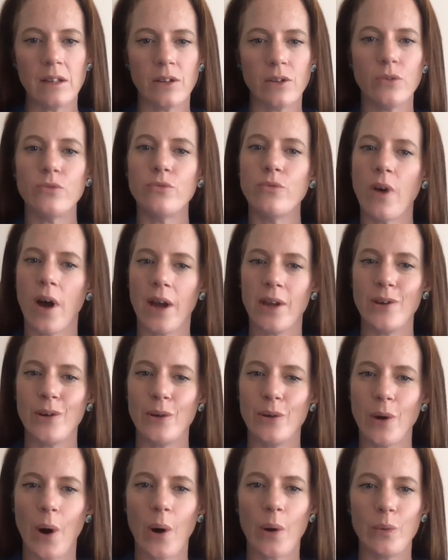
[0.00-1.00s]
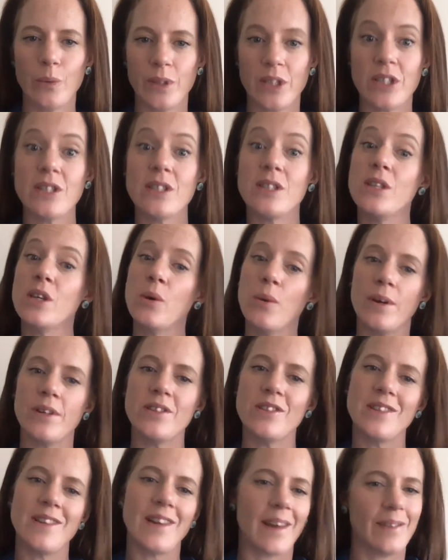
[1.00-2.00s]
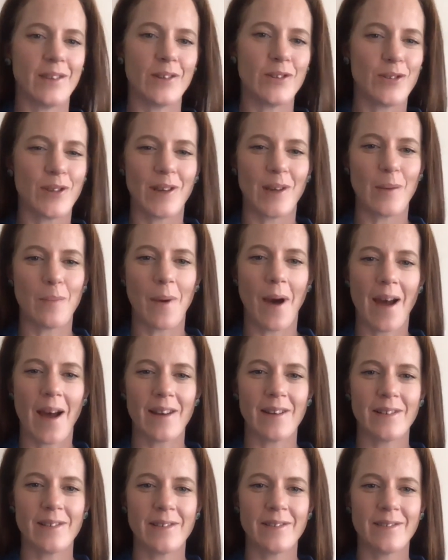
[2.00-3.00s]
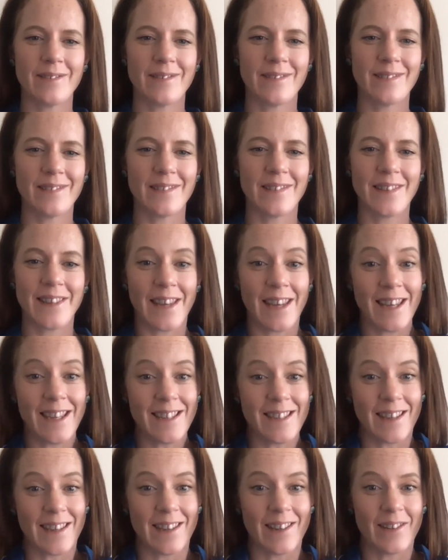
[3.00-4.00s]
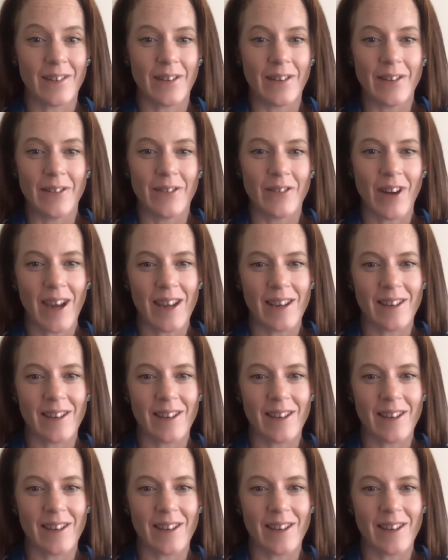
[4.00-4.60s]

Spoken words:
write your goal, which is the question and the tricky part. Easy, right?